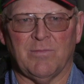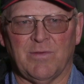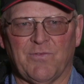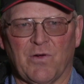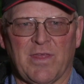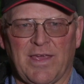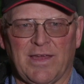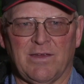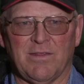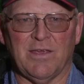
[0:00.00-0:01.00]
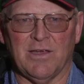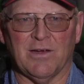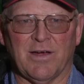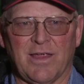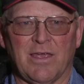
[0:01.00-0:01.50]
before the end of the
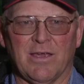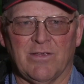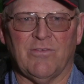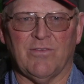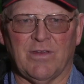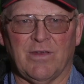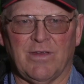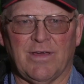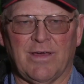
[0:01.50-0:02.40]
year, I guess, and